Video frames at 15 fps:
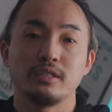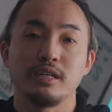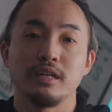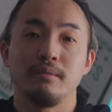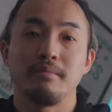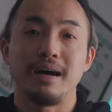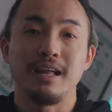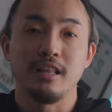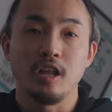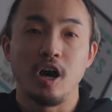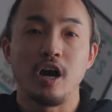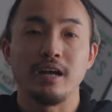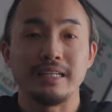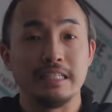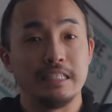setup a
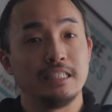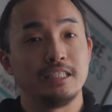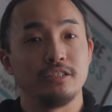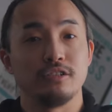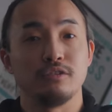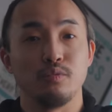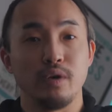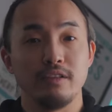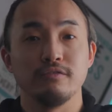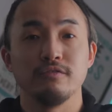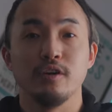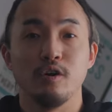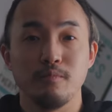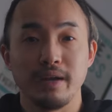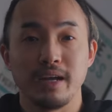lot easier when
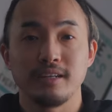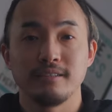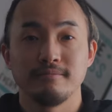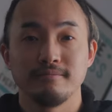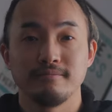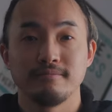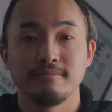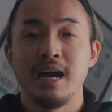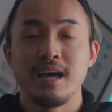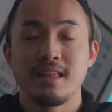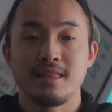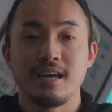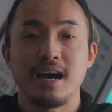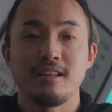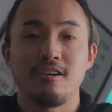filming.
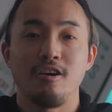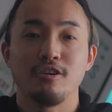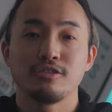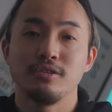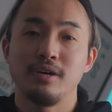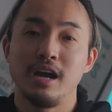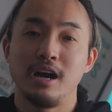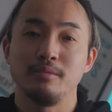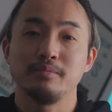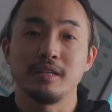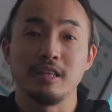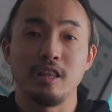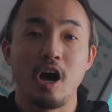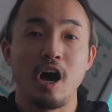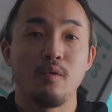That also helps a
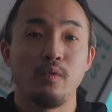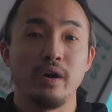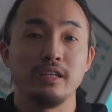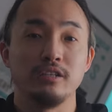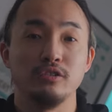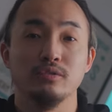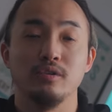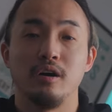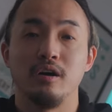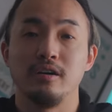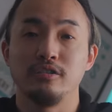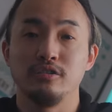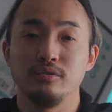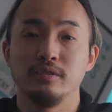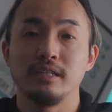lot when you are
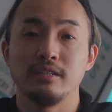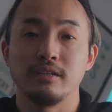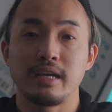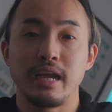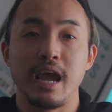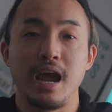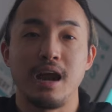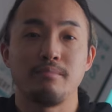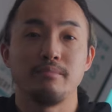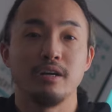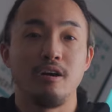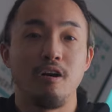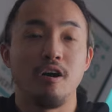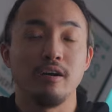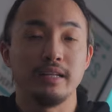using your
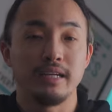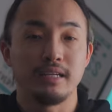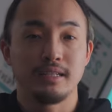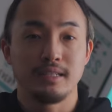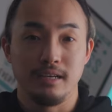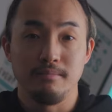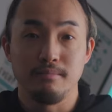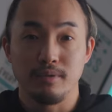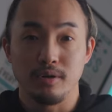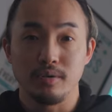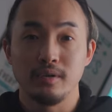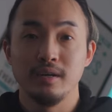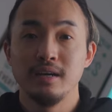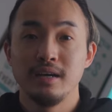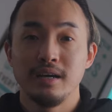camera on a gimbal.